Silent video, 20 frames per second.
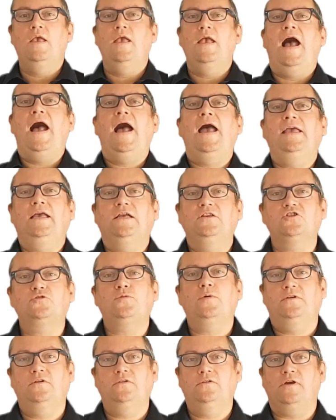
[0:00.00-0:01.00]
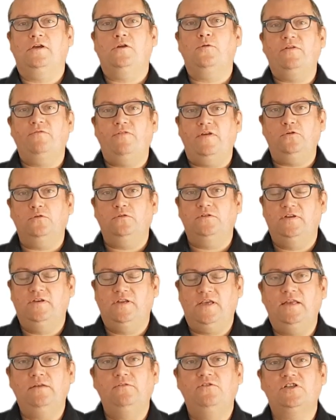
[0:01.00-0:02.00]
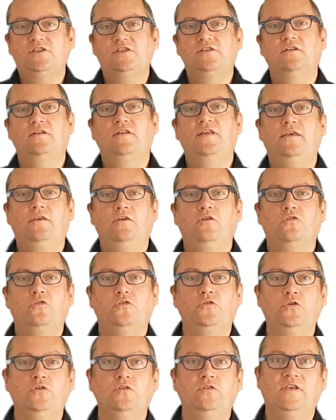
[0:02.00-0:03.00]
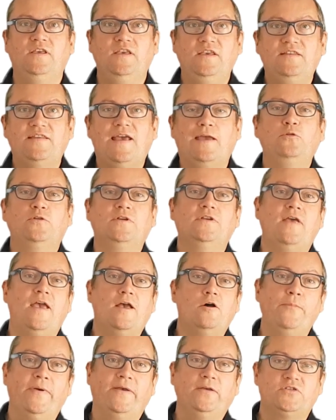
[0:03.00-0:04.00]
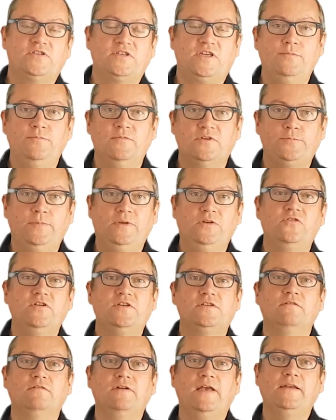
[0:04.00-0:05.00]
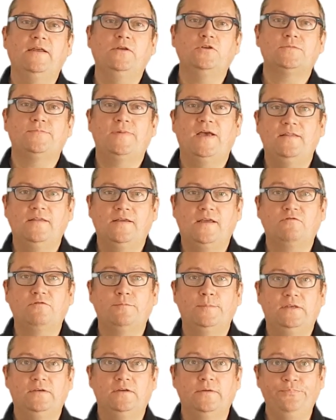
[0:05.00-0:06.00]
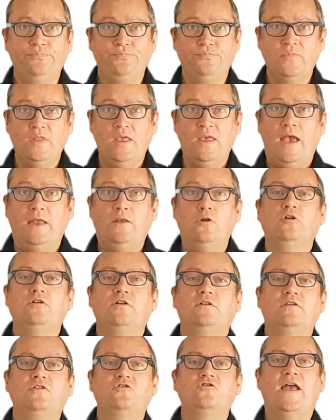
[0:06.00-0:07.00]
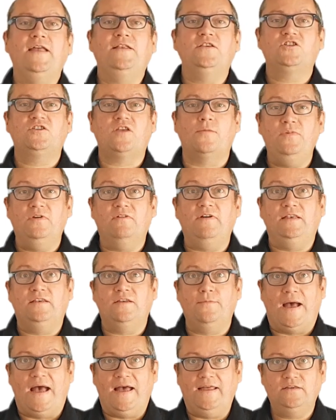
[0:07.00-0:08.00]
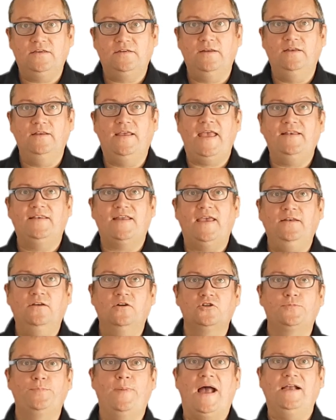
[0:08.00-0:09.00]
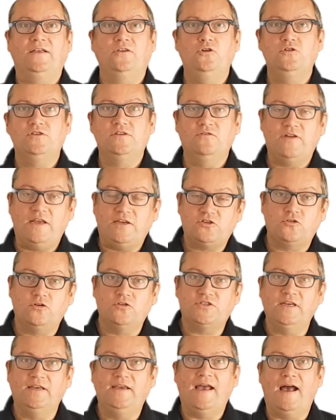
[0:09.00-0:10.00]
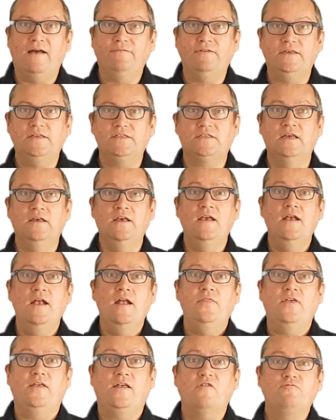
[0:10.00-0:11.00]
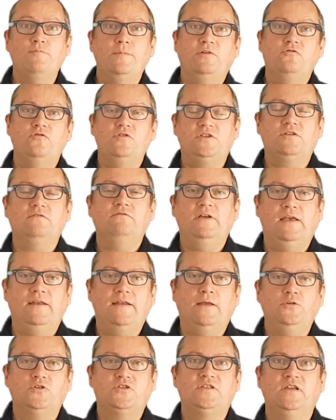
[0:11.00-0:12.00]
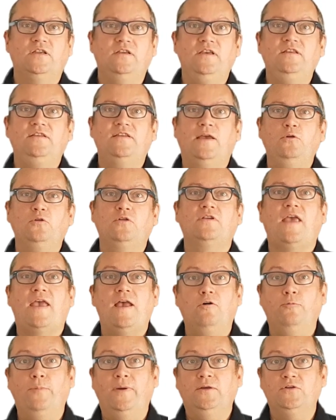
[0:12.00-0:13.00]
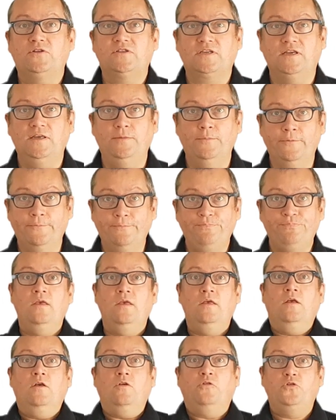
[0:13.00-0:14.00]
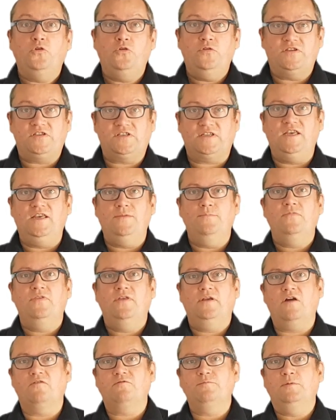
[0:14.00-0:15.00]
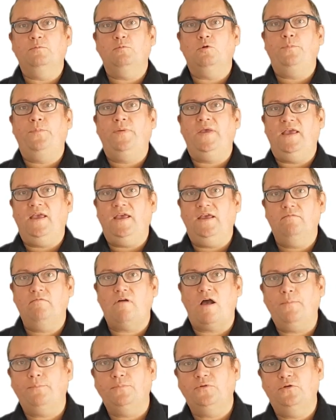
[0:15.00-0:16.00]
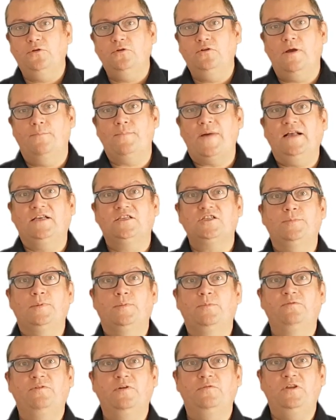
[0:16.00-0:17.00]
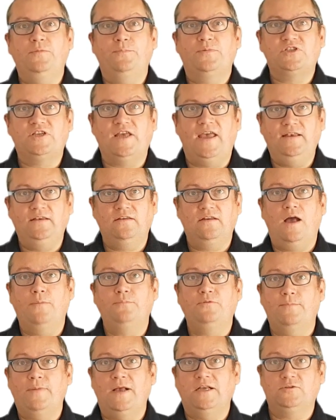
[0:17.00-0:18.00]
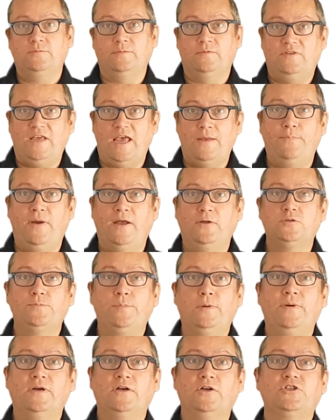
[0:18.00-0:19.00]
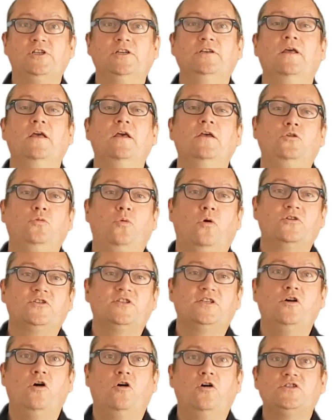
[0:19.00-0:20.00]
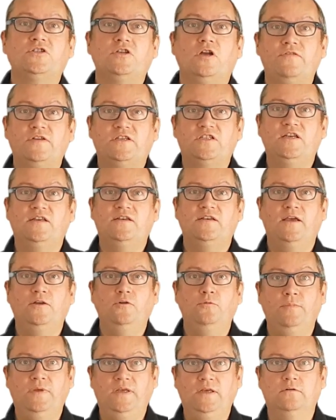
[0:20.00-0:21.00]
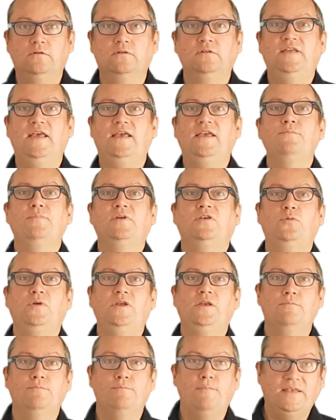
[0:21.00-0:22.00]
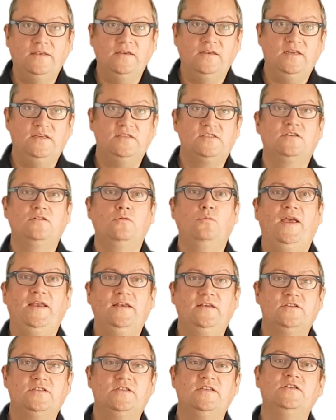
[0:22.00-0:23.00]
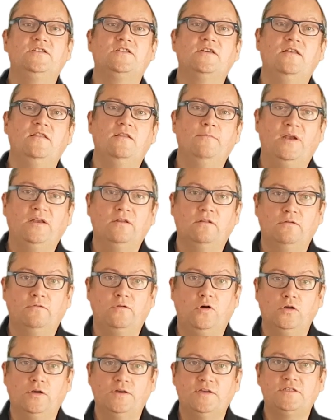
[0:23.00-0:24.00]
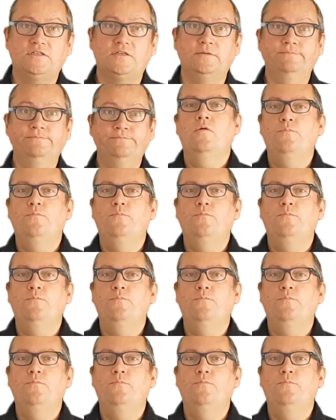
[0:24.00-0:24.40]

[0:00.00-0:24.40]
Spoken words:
Hi, I just wanted to do a quick video today just to take you through the Eat Out and Help Out scheme that's been recently announced by the government. In order to try and stimulate demand and get diners back using restaurants and cafes, the government recently announced the Eat Out to Help Out scheme. Through the scheme, the government will pay up to a maximum of 50%, up to a maximum of £10 per person, towards the cost of a sit-down meal taken between Mondays to Wednesdays in the month of August.